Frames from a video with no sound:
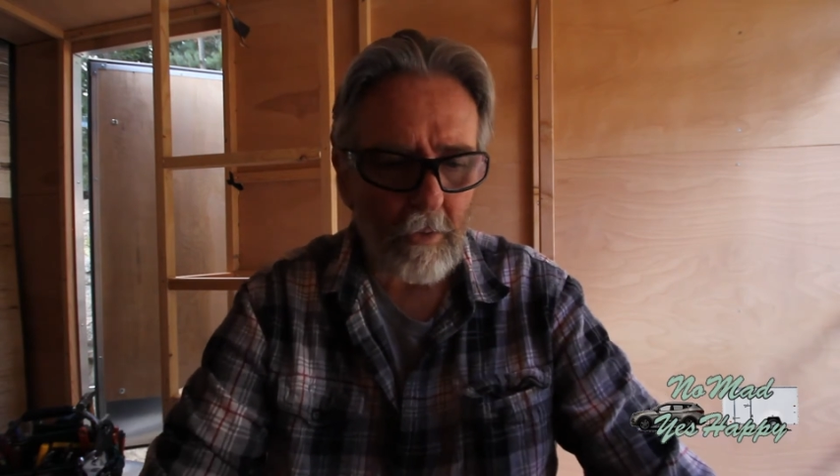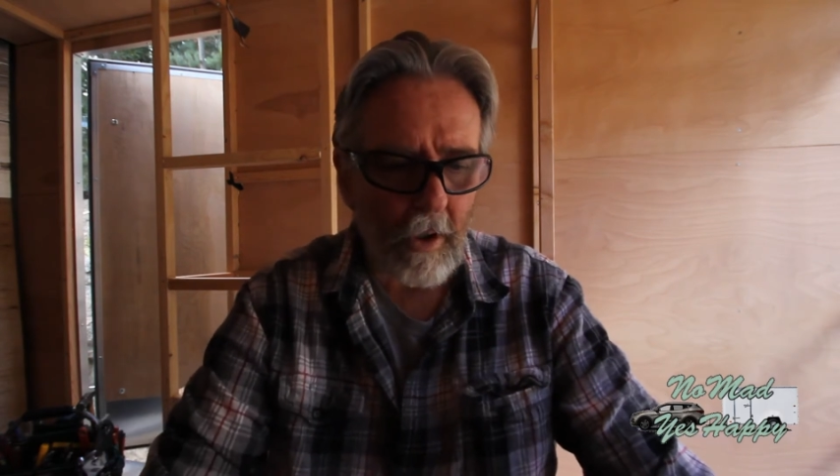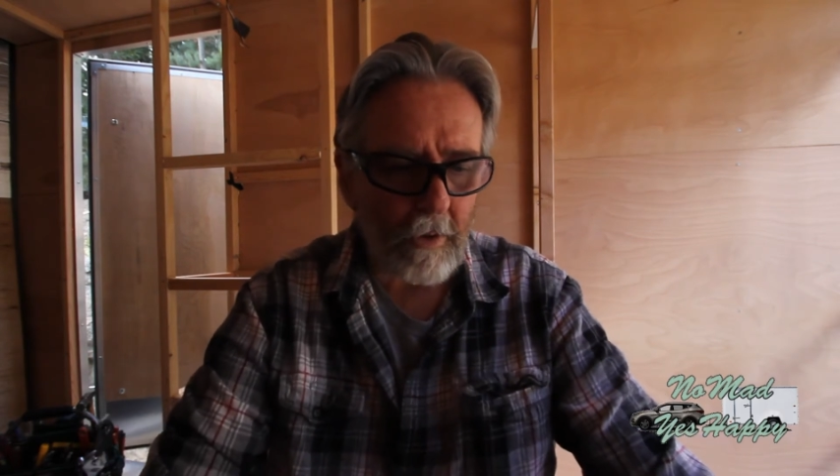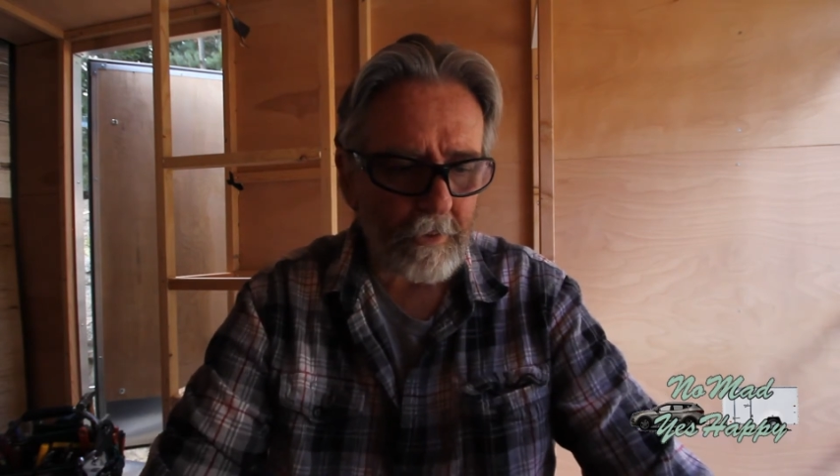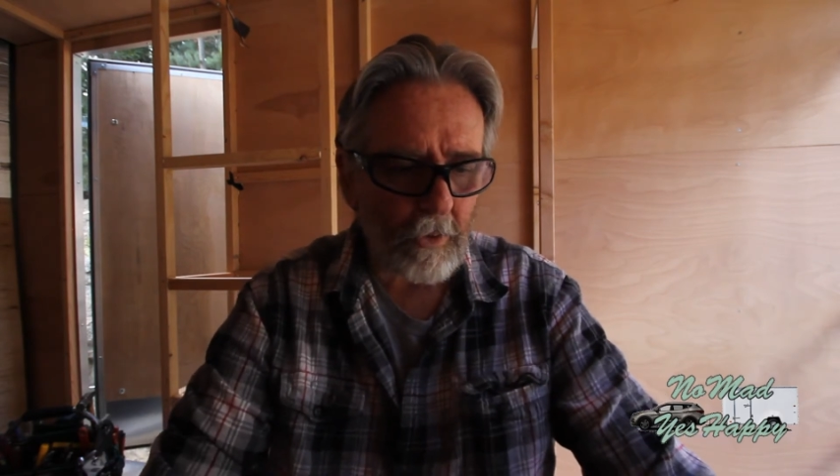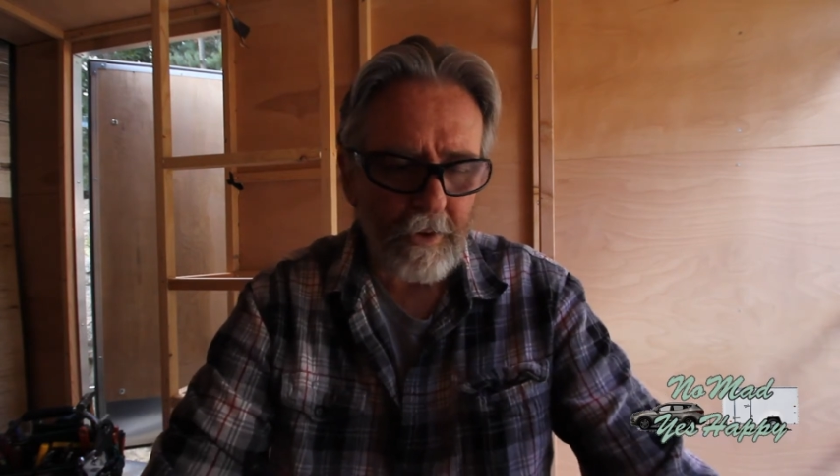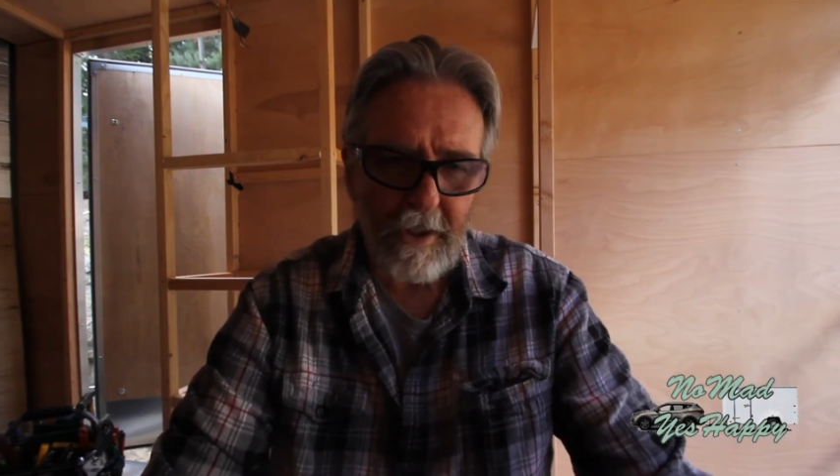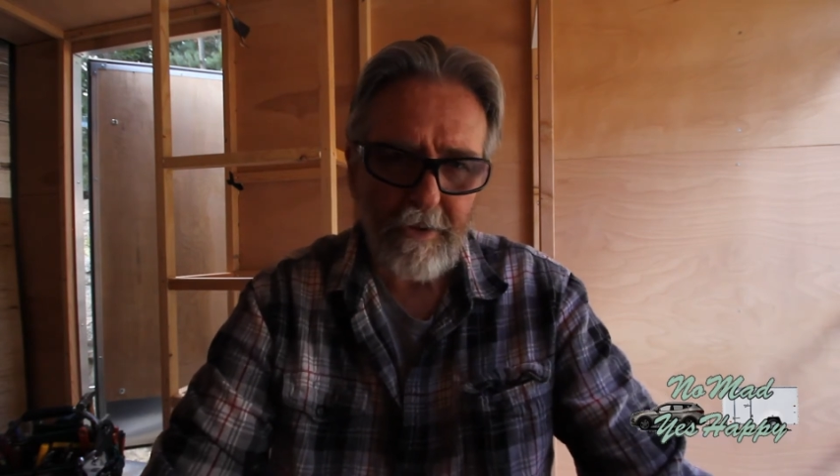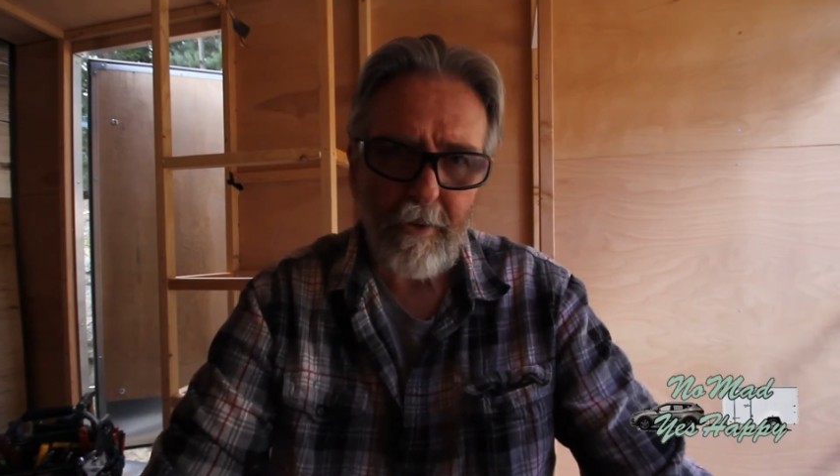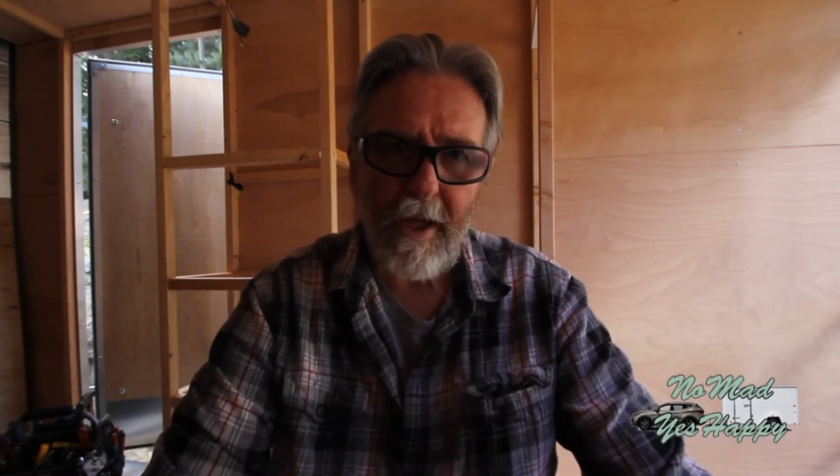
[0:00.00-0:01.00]
walls. Of course,
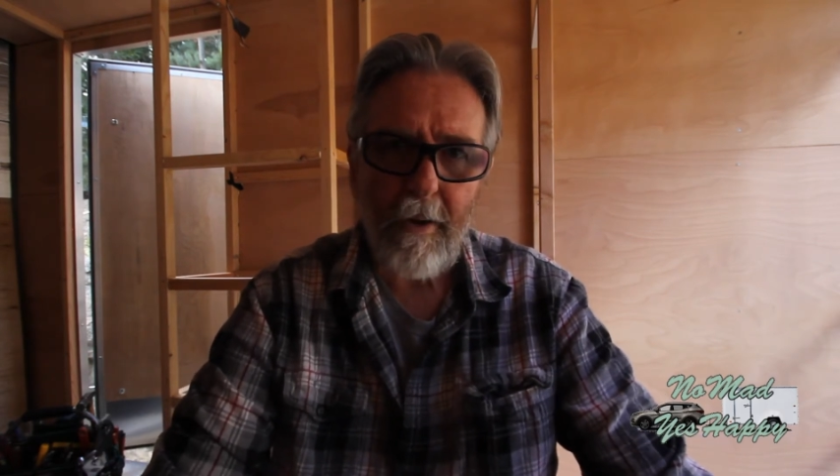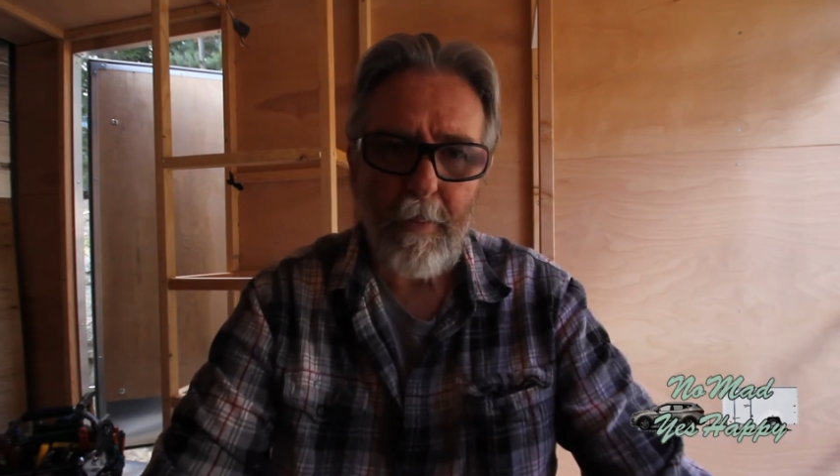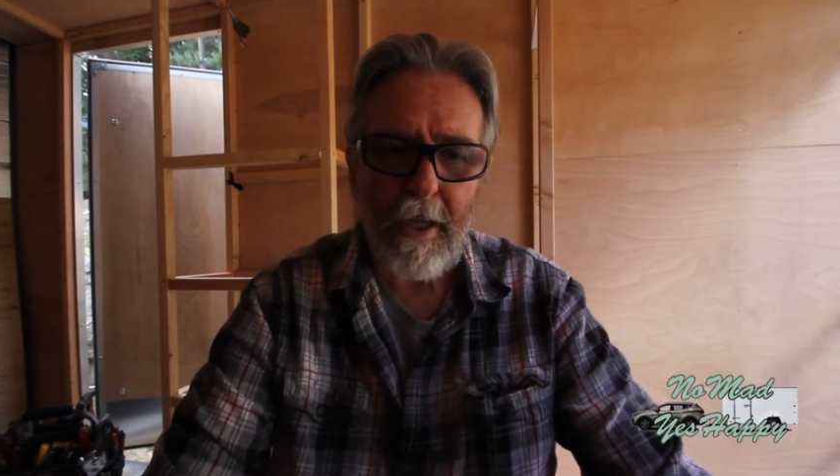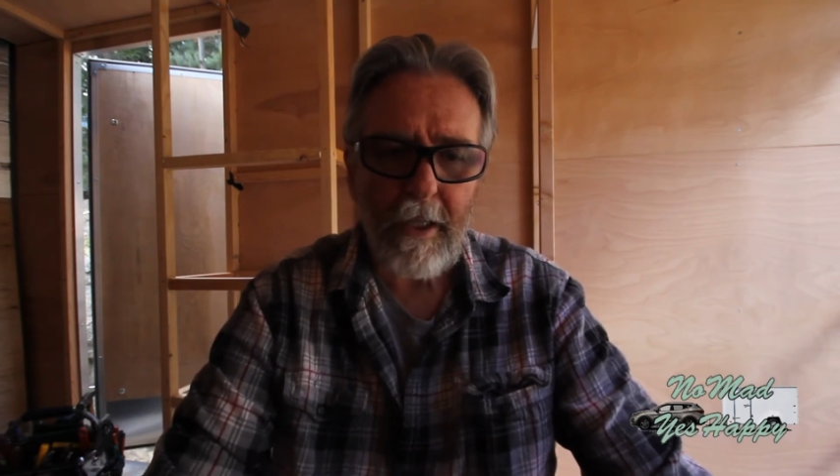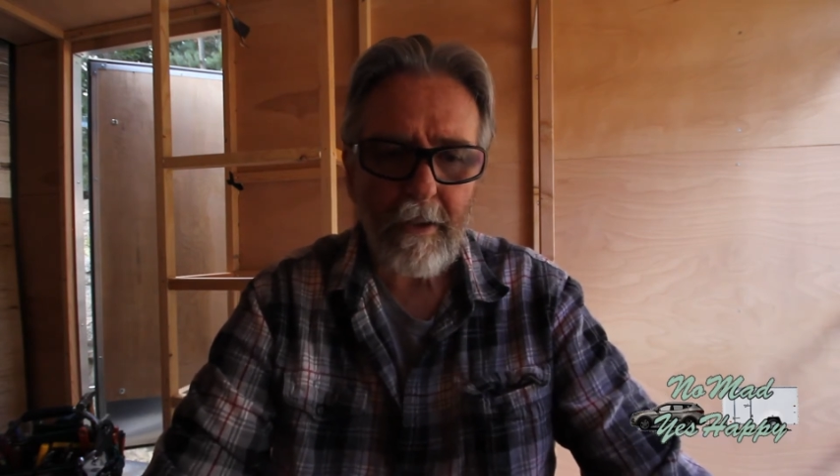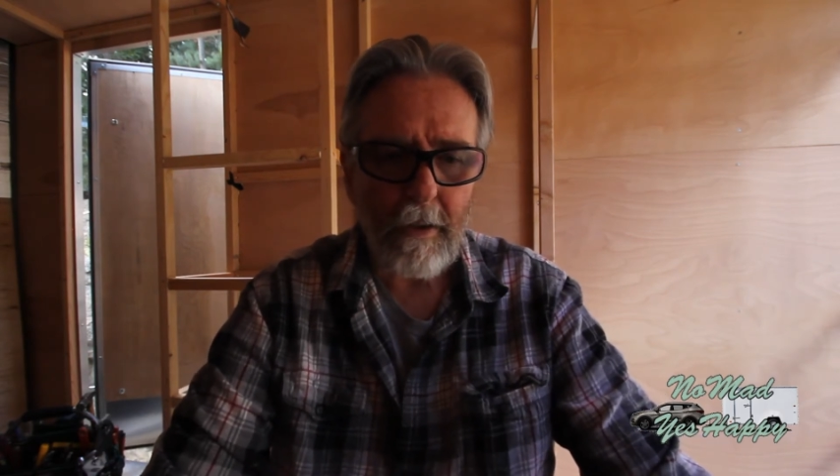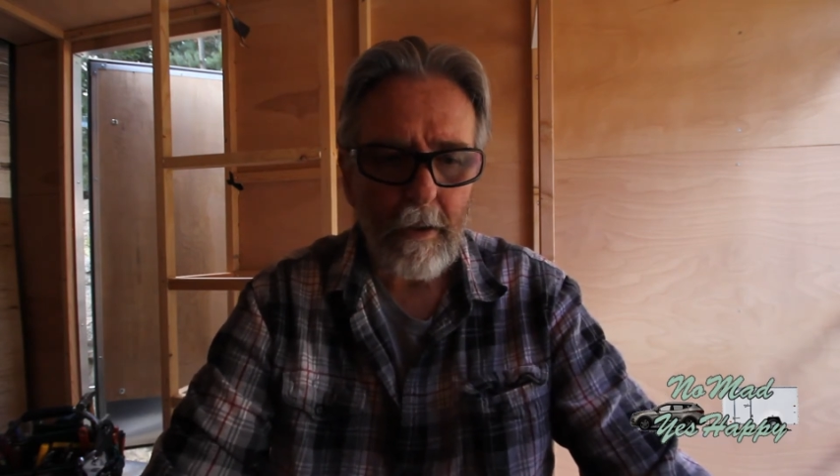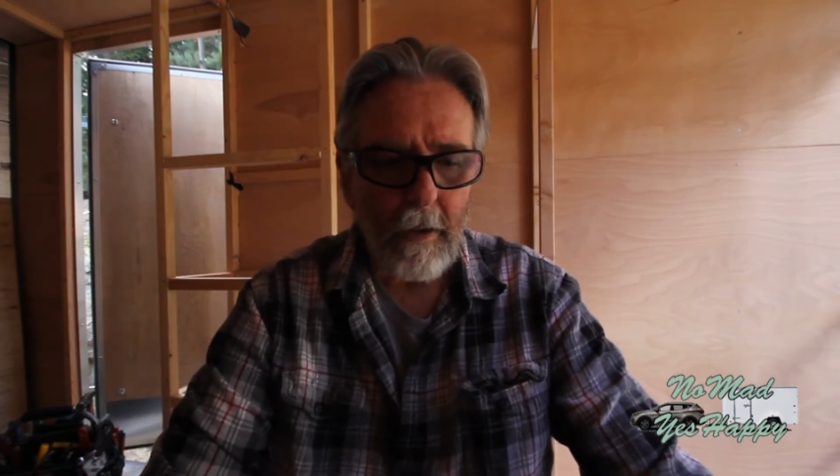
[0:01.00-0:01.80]
that's without paint.